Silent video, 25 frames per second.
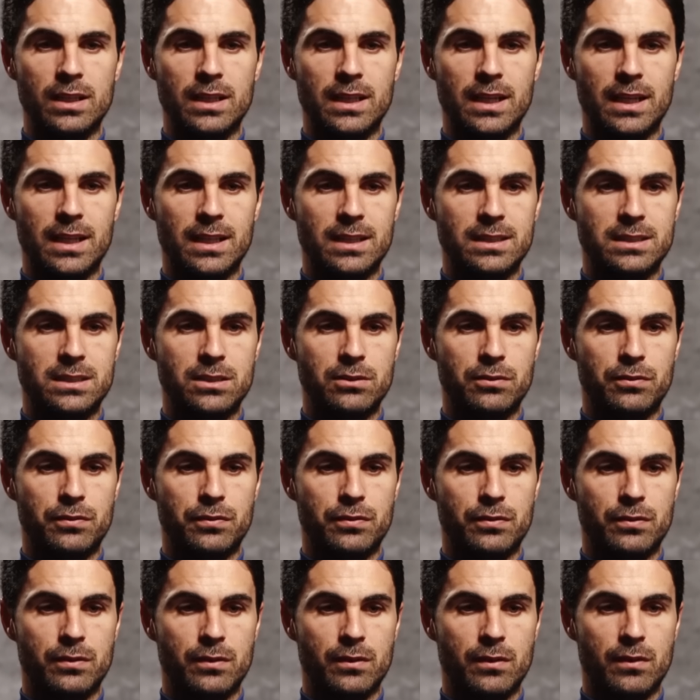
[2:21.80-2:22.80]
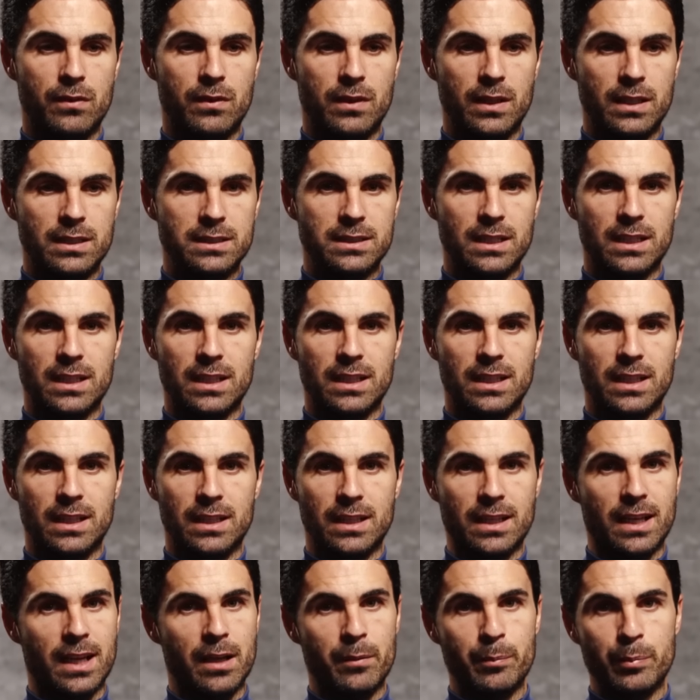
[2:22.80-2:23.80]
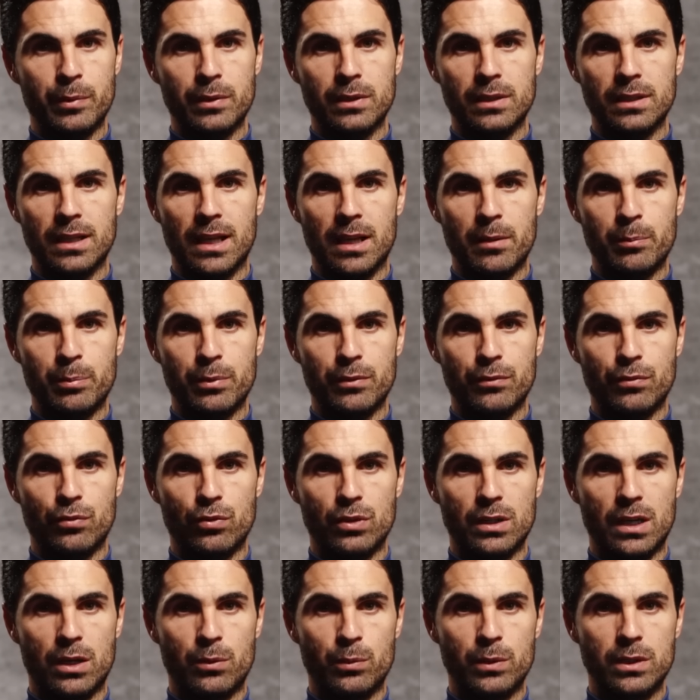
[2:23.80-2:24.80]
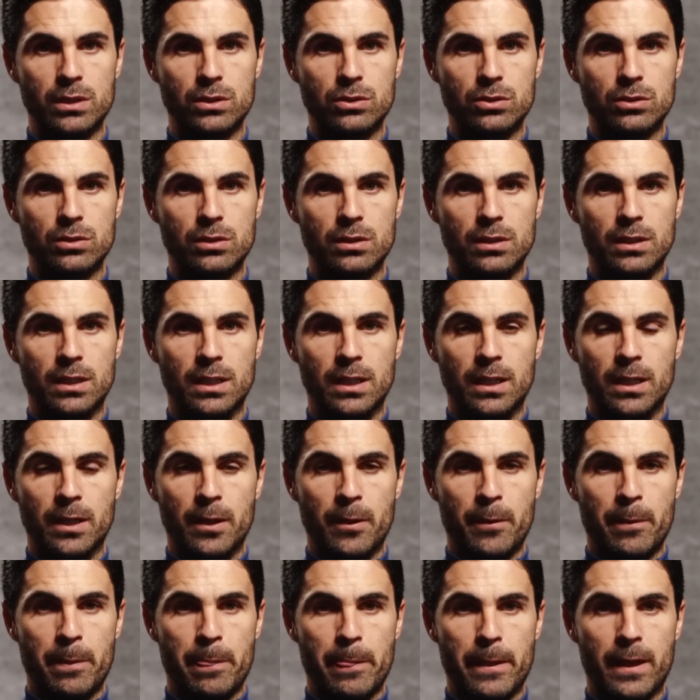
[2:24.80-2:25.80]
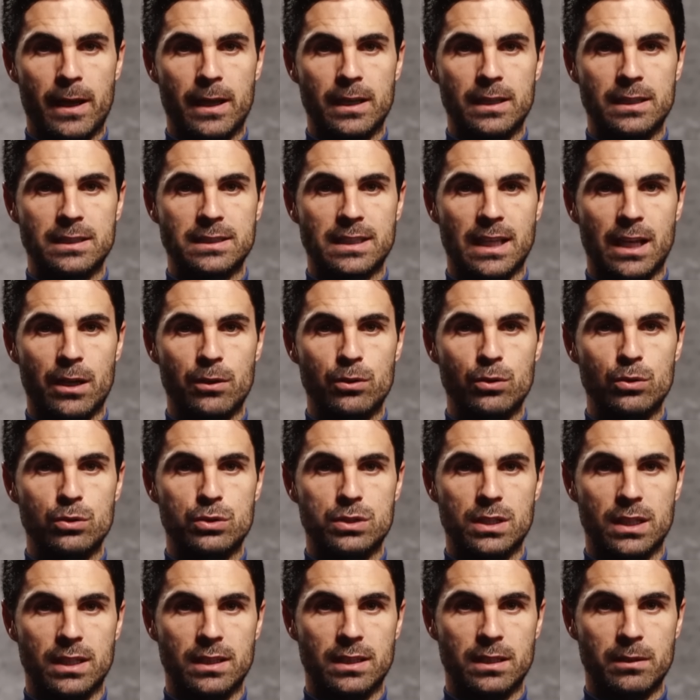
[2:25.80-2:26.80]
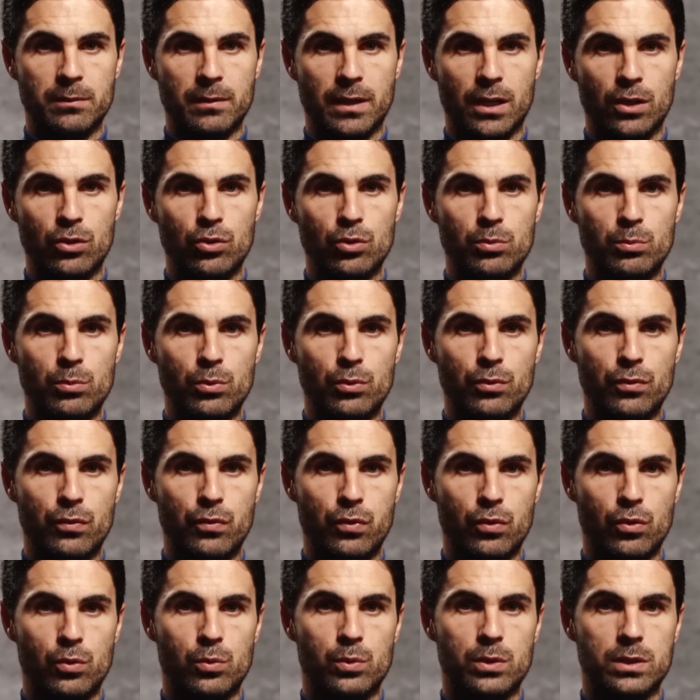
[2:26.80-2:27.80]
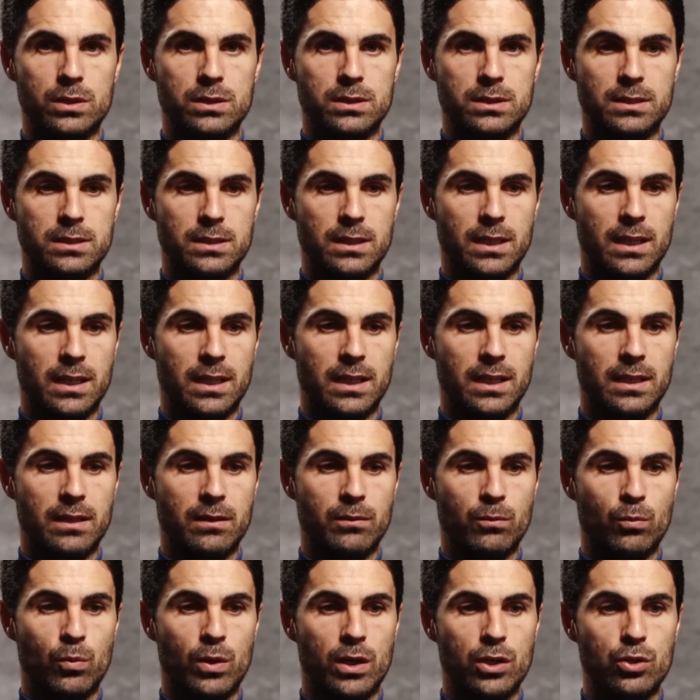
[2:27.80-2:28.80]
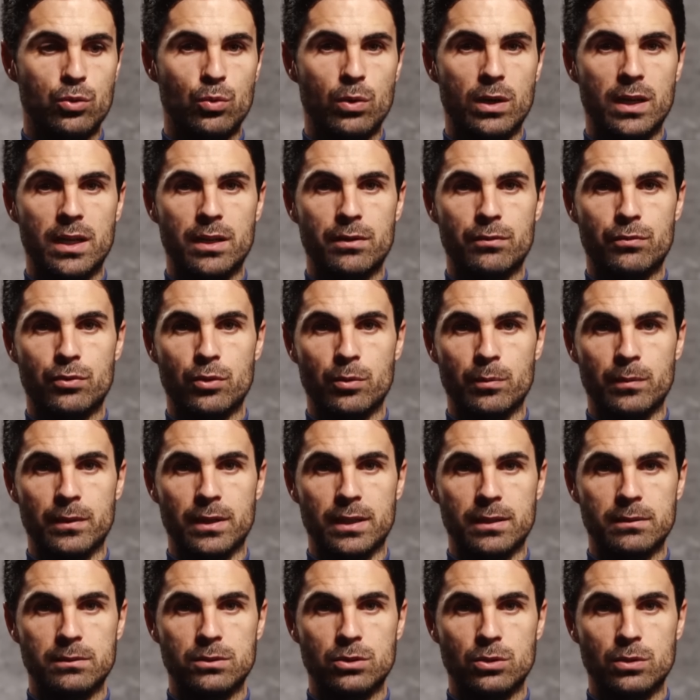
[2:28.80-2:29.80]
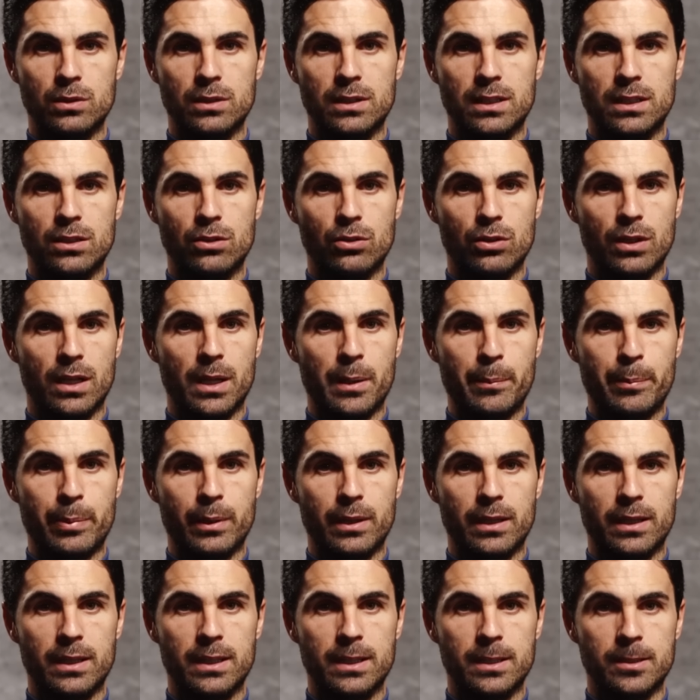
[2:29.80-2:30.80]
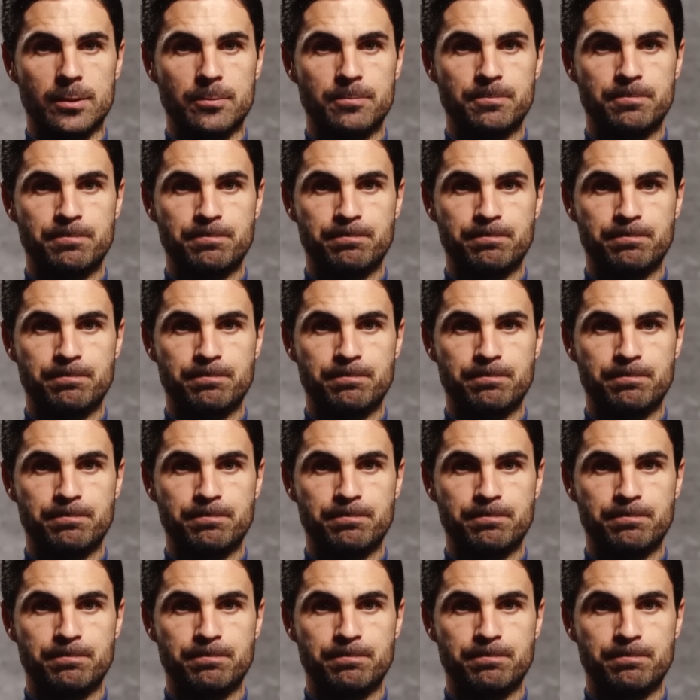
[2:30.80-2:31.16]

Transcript: the negative things that can happen happen for a reason, and it's how you take them, how you move forward, and what you learn from them so it don't happen again.